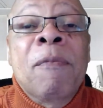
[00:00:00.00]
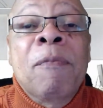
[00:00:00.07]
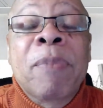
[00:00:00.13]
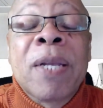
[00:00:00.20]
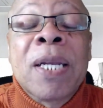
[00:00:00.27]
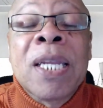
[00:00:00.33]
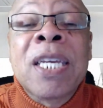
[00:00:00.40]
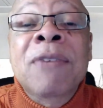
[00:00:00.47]

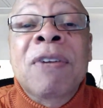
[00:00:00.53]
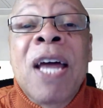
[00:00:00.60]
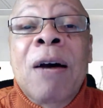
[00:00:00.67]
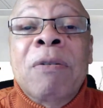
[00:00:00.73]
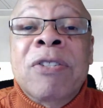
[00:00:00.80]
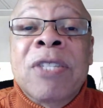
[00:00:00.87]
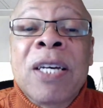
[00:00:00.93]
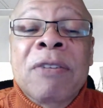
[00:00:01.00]

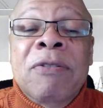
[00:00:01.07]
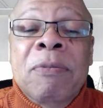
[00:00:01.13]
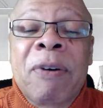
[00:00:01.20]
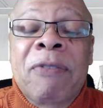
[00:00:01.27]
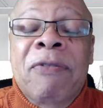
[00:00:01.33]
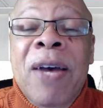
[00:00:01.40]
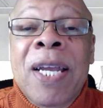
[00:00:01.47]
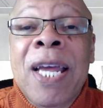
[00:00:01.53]
from a
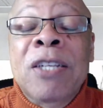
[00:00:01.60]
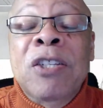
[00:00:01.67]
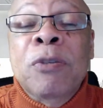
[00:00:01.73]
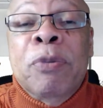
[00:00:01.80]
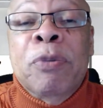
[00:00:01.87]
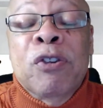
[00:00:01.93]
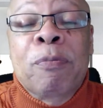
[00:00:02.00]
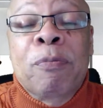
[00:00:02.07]
financial
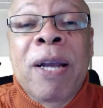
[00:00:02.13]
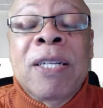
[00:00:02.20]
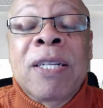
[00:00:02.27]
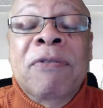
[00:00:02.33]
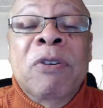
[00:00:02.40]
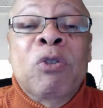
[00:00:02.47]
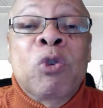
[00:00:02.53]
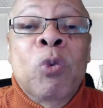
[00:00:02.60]

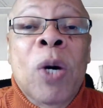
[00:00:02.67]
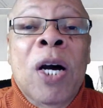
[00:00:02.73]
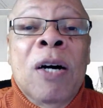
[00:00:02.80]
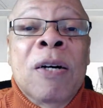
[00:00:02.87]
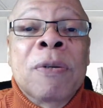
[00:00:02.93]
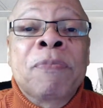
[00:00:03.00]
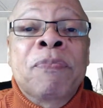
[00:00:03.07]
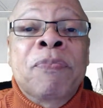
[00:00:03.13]
perspective as well,